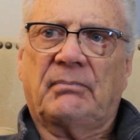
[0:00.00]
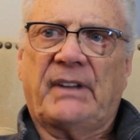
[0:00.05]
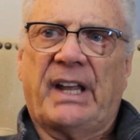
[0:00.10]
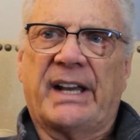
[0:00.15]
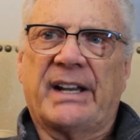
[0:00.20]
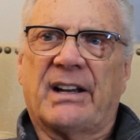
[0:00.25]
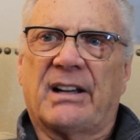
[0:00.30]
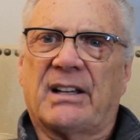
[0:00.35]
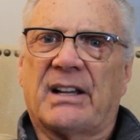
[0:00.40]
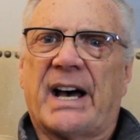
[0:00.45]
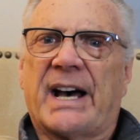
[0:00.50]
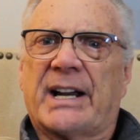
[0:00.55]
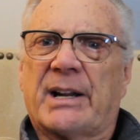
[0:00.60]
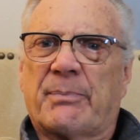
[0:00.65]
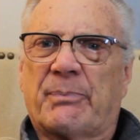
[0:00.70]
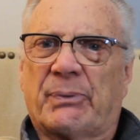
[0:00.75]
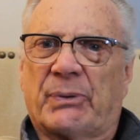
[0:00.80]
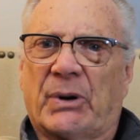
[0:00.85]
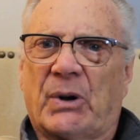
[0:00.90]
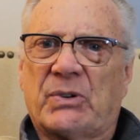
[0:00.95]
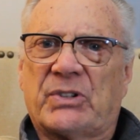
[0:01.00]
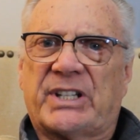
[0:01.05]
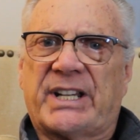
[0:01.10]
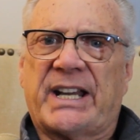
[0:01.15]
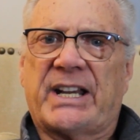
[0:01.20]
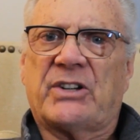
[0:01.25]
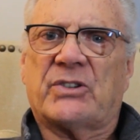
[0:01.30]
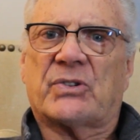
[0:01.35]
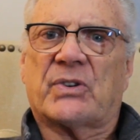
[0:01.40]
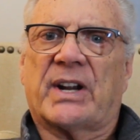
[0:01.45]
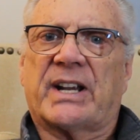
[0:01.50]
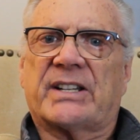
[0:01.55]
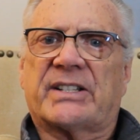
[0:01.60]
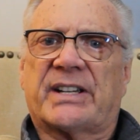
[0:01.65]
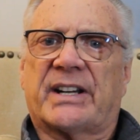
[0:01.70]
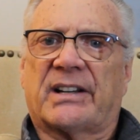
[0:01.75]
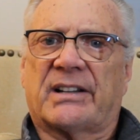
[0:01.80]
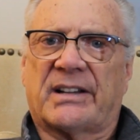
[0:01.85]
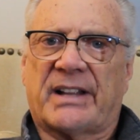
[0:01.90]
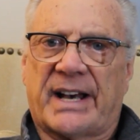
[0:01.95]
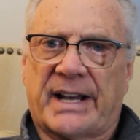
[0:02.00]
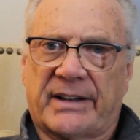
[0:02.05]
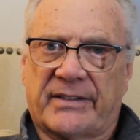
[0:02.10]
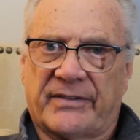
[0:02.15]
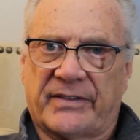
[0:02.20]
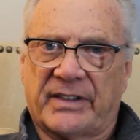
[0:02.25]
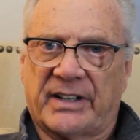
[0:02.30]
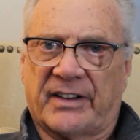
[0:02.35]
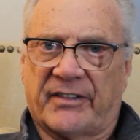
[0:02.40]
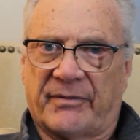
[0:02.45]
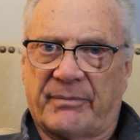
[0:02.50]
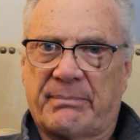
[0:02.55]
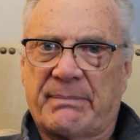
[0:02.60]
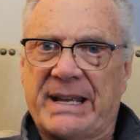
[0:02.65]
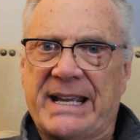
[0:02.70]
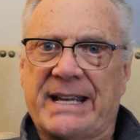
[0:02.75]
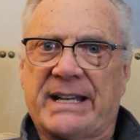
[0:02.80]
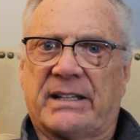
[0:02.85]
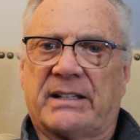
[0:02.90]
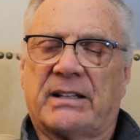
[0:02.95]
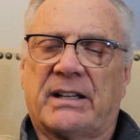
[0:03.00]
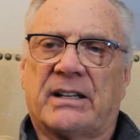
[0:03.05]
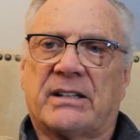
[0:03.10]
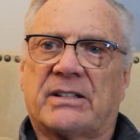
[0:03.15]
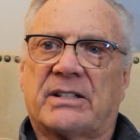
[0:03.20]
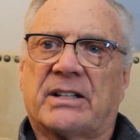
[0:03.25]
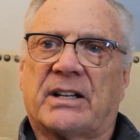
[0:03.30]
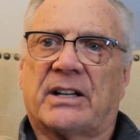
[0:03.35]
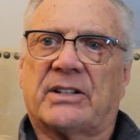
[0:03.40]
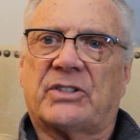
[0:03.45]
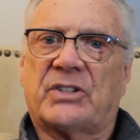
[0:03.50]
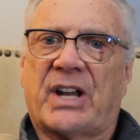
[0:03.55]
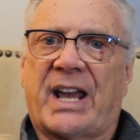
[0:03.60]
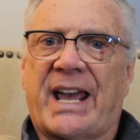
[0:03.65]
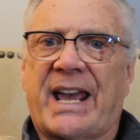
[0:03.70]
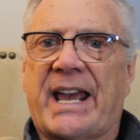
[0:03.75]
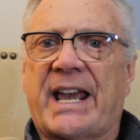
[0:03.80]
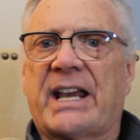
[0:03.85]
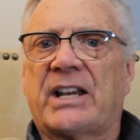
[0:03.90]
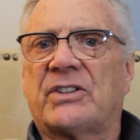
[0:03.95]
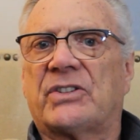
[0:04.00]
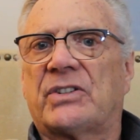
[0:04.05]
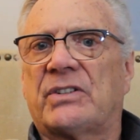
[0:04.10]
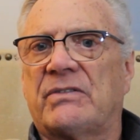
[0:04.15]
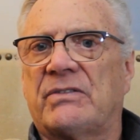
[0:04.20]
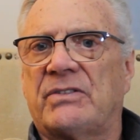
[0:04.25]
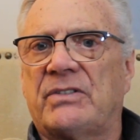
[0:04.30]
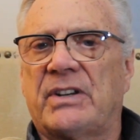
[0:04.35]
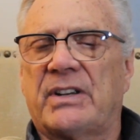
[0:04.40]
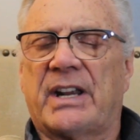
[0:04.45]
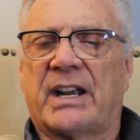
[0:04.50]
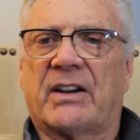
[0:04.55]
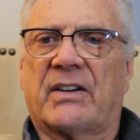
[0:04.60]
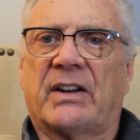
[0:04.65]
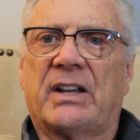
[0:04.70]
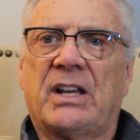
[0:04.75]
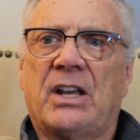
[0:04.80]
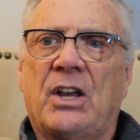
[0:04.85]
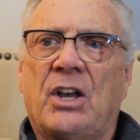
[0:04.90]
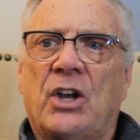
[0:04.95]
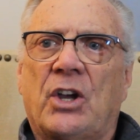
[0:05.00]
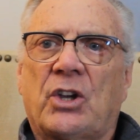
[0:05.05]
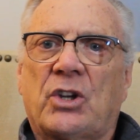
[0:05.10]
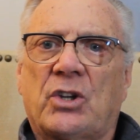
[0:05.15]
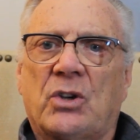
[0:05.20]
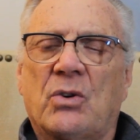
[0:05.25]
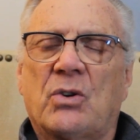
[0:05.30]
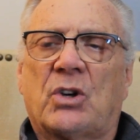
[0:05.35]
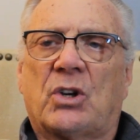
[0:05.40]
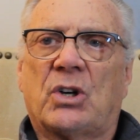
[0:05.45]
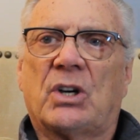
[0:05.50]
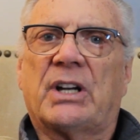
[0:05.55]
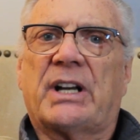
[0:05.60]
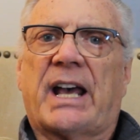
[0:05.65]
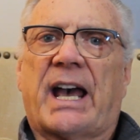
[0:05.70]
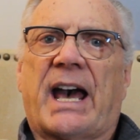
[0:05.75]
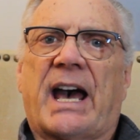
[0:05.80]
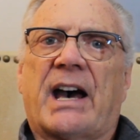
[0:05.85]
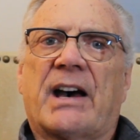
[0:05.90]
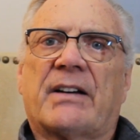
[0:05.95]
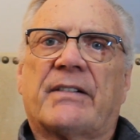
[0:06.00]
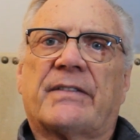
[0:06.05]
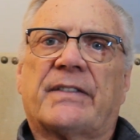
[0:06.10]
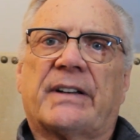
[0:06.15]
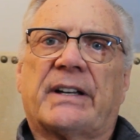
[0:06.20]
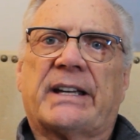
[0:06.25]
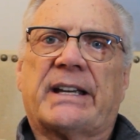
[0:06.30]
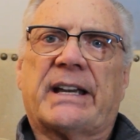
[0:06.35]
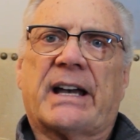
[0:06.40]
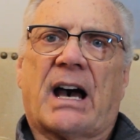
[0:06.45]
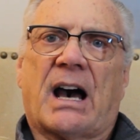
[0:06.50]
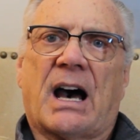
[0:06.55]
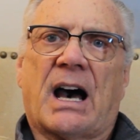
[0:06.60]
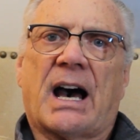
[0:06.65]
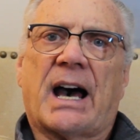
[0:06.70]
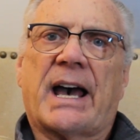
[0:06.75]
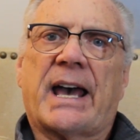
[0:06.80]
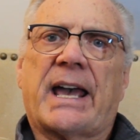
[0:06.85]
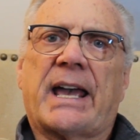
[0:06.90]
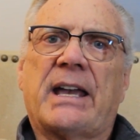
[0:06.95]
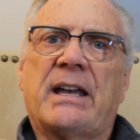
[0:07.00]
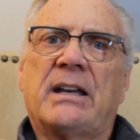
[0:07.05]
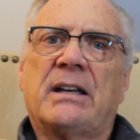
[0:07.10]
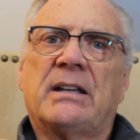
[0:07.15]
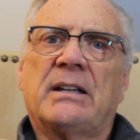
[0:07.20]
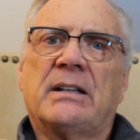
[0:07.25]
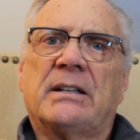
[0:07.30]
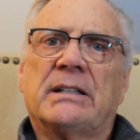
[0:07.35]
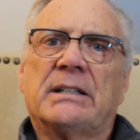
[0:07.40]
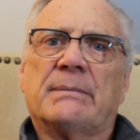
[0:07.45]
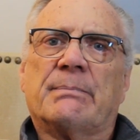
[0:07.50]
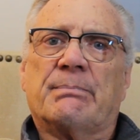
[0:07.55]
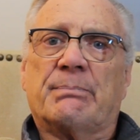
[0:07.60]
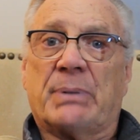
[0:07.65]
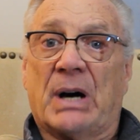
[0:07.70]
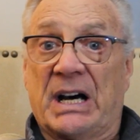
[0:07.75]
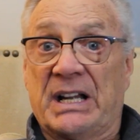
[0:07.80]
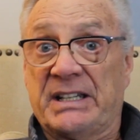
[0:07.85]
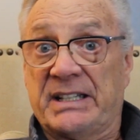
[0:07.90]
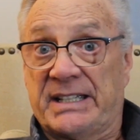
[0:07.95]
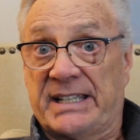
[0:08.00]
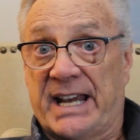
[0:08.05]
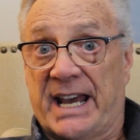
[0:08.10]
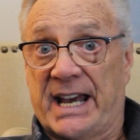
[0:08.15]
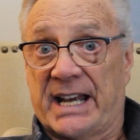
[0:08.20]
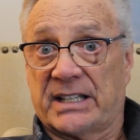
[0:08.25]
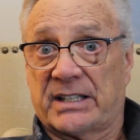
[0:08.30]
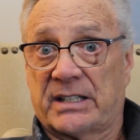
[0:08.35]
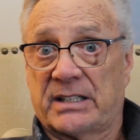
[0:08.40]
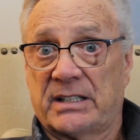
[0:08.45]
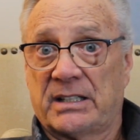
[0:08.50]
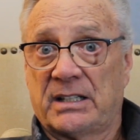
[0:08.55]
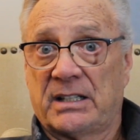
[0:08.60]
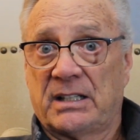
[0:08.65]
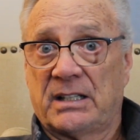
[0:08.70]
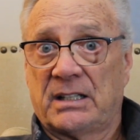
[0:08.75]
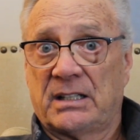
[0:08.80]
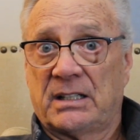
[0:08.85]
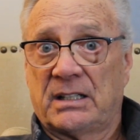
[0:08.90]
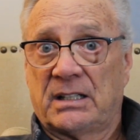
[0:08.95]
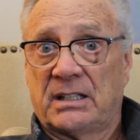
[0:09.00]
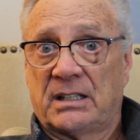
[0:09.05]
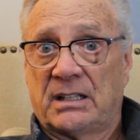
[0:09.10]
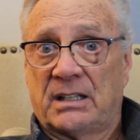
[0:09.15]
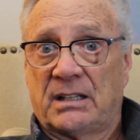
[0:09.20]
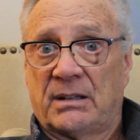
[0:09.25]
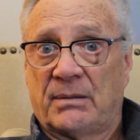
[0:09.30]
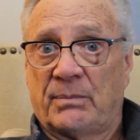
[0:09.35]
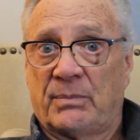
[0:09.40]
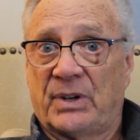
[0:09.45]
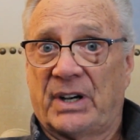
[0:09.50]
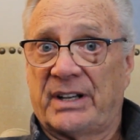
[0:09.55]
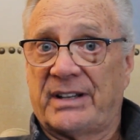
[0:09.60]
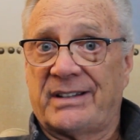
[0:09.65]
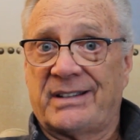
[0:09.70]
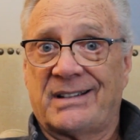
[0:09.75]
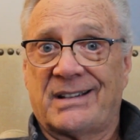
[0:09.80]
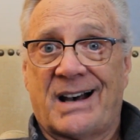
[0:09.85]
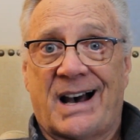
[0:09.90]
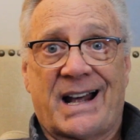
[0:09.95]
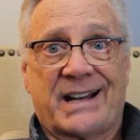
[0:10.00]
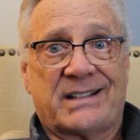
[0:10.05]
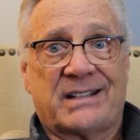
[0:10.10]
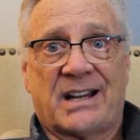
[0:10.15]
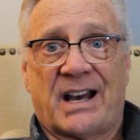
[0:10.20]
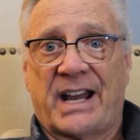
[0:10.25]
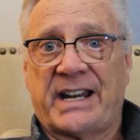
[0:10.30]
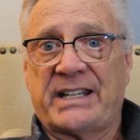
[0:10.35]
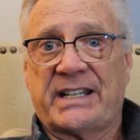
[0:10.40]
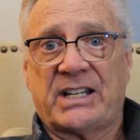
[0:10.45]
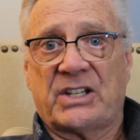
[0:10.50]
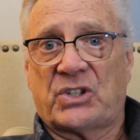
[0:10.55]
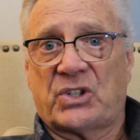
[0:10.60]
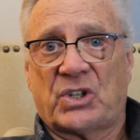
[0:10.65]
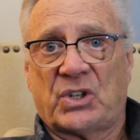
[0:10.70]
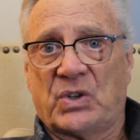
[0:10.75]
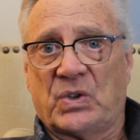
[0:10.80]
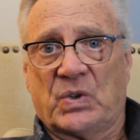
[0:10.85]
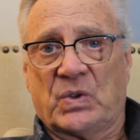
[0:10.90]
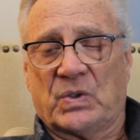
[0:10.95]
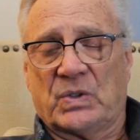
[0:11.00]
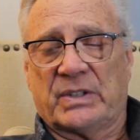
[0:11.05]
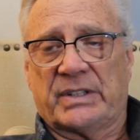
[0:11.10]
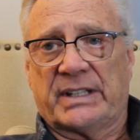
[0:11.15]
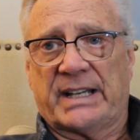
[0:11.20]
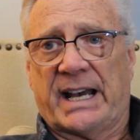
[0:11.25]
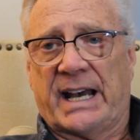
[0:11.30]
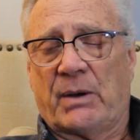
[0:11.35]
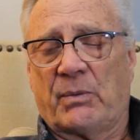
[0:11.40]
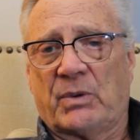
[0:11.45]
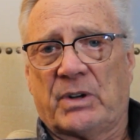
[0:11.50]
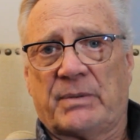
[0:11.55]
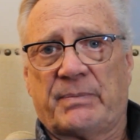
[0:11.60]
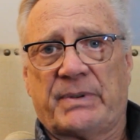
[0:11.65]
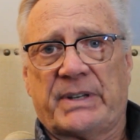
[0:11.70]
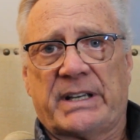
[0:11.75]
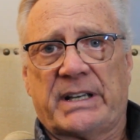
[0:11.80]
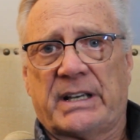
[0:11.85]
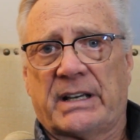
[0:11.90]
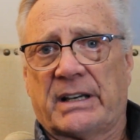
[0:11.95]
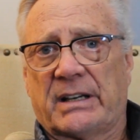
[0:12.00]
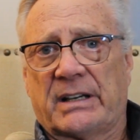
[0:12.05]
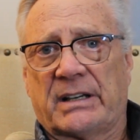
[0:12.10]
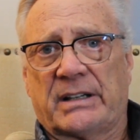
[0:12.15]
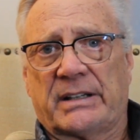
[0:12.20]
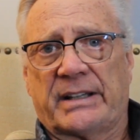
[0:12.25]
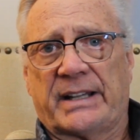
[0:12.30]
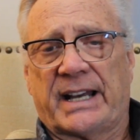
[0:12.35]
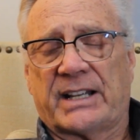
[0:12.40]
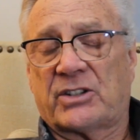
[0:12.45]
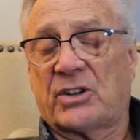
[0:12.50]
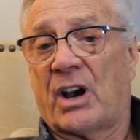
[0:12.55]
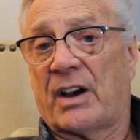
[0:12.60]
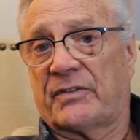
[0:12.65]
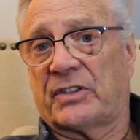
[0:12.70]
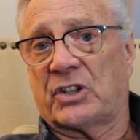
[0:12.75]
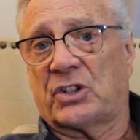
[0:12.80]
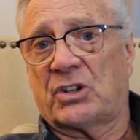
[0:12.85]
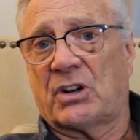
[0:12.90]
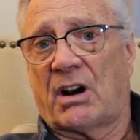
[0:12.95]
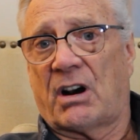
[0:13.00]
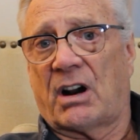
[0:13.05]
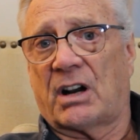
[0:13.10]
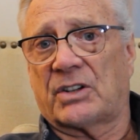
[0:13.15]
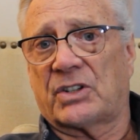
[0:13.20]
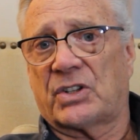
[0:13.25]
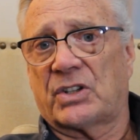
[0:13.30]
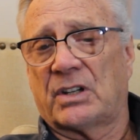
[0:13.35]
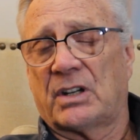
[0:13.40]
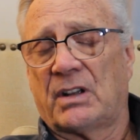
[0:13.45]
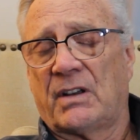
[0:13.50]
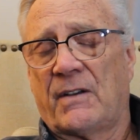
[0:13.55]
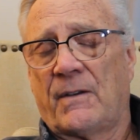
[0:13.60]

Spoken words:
And a lot of protein drinks and a lot of meat and such, eggs, dairy. You could have a high BUN test, but not 92. That would be, that's off the charts.